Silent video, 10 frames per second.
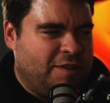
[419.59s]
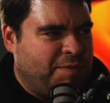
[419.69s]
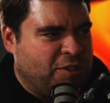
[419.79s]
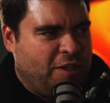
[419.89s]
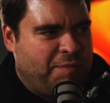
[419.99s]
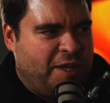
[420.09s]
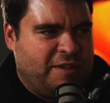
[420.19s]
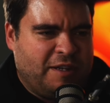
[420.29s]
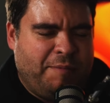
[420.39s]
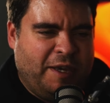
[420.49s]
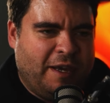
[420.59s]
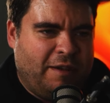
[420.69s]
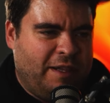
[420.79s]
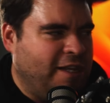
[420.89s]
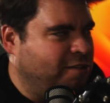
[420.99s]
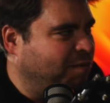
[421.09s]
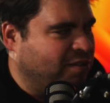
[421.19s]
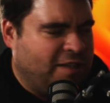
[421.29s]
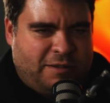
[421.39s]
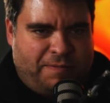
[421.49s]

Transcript: especially by the time you get a lens, because let's